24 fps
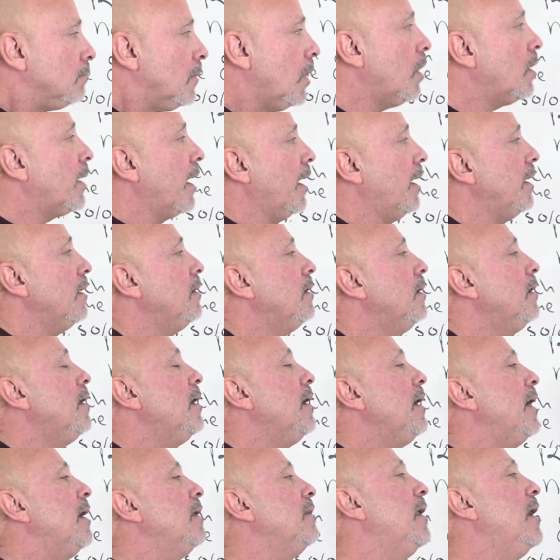Okay,
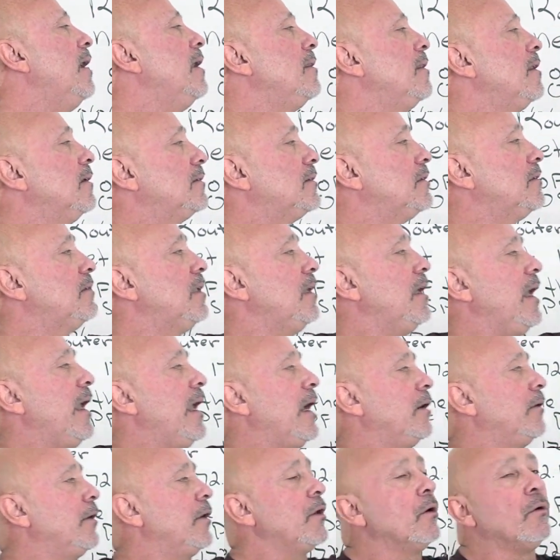and then this is the
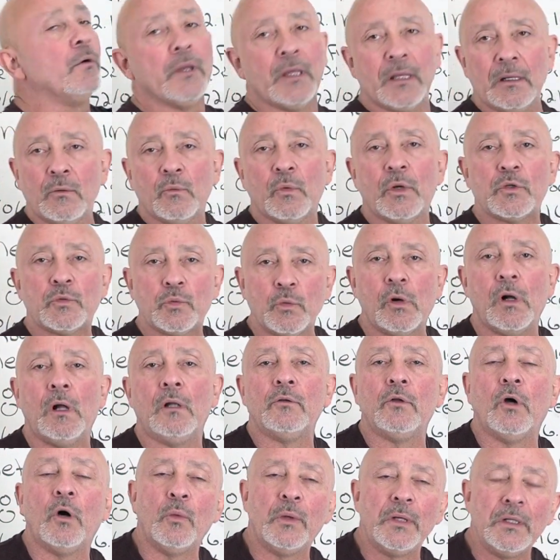area you're in, which we
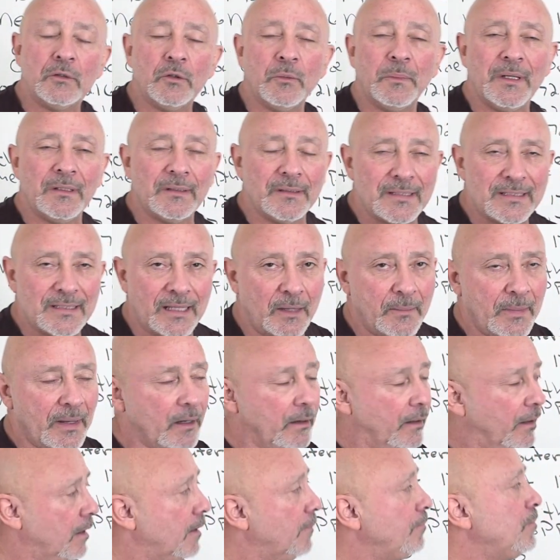all know we need to be in the same
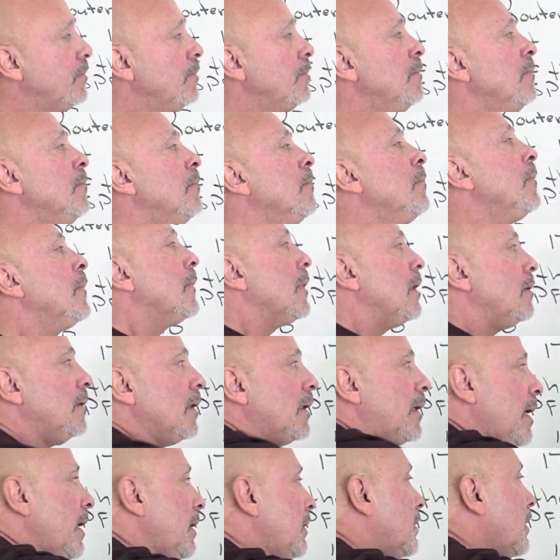area.
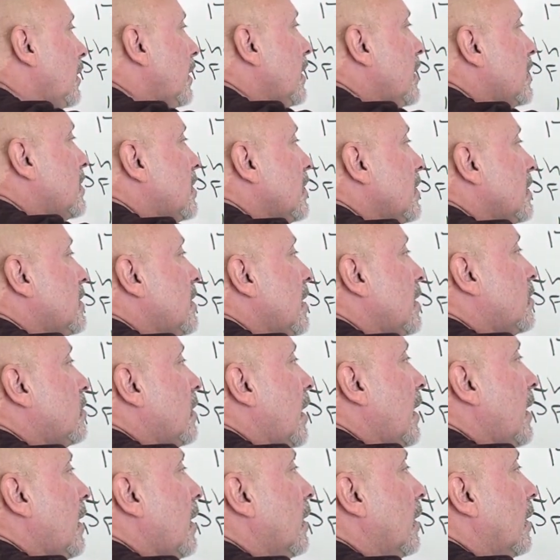The key to this is this
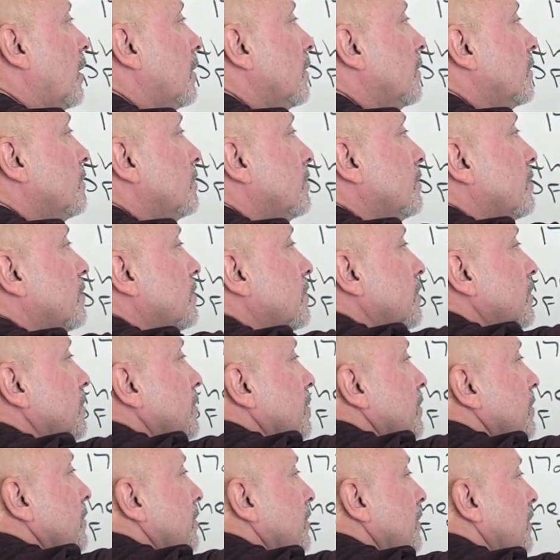right here.
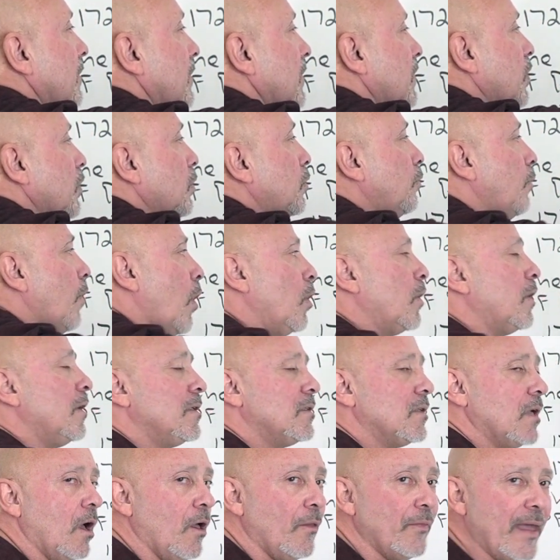Just
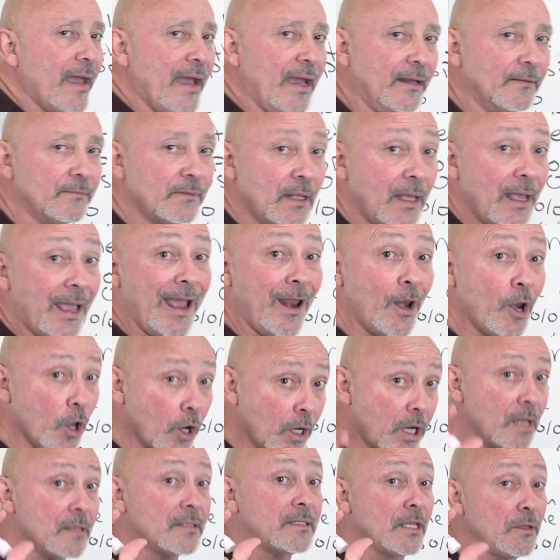focus on that. And
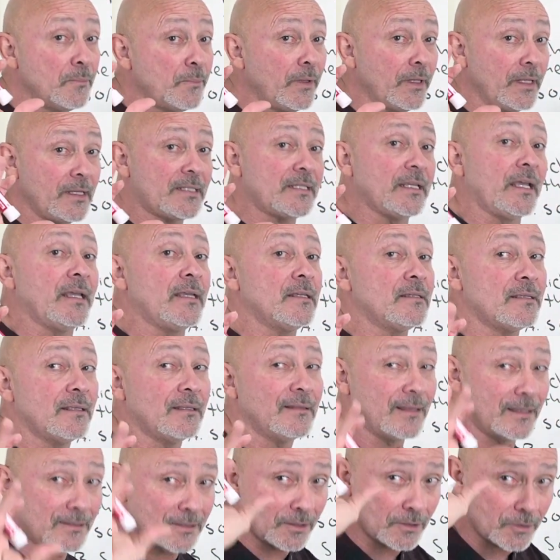look how simple this is.
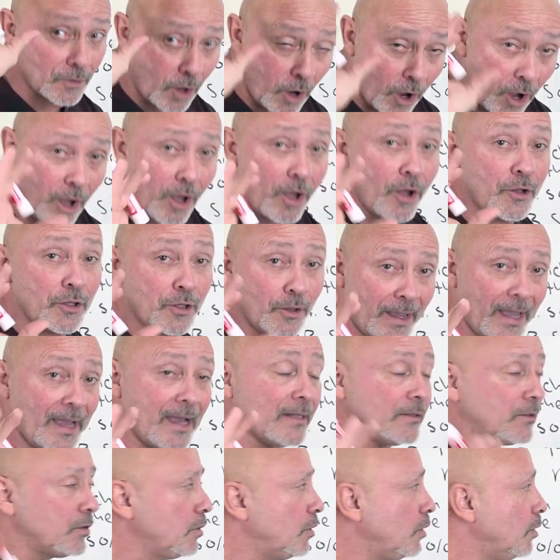This is all you
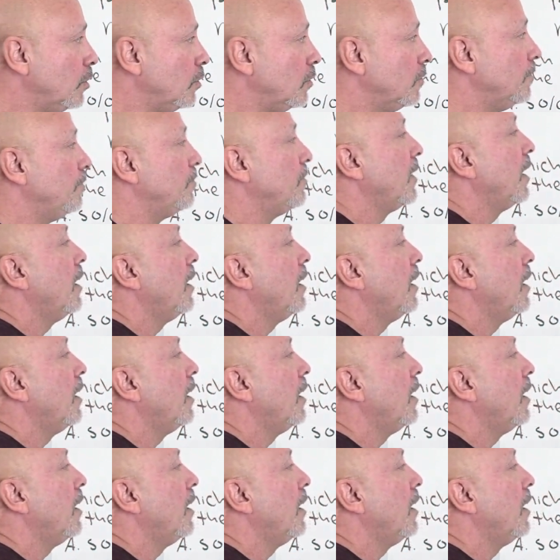had to do.